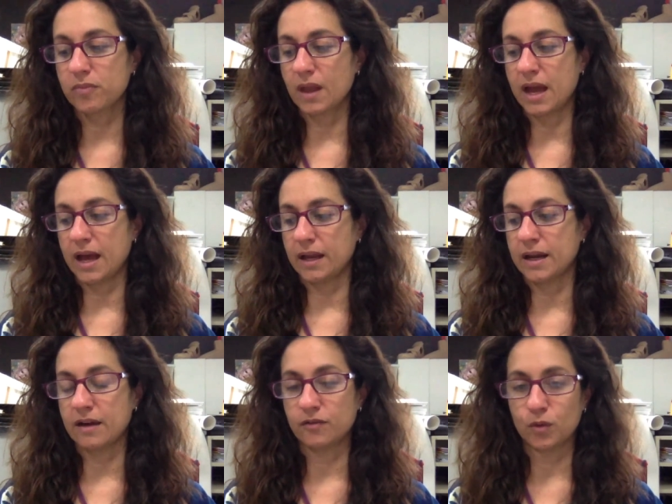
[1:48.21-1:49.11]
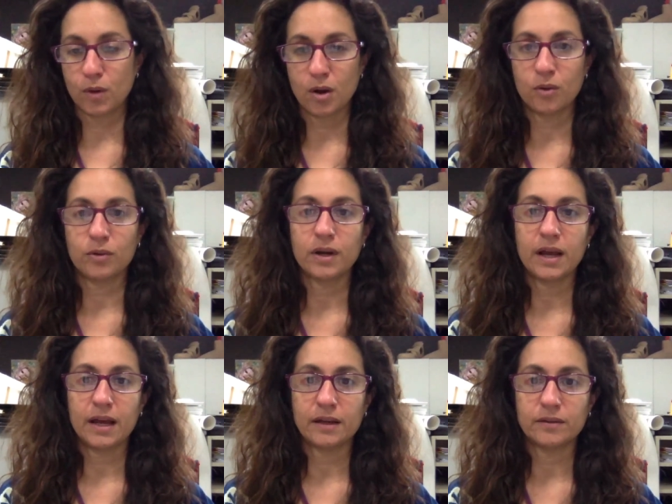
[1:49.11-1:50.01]
and have grown
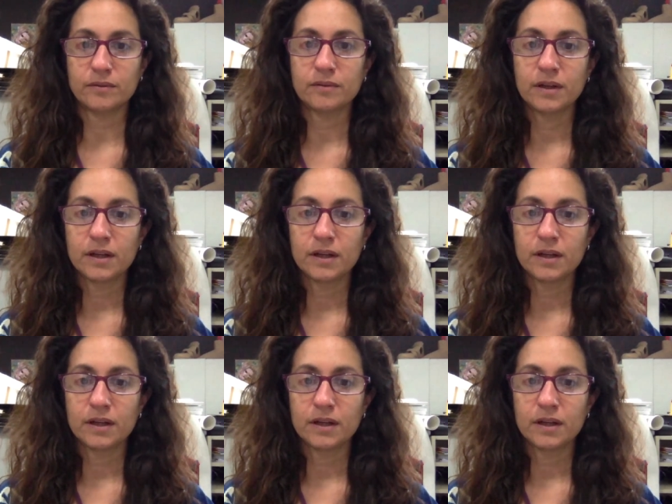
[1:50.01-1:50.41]
and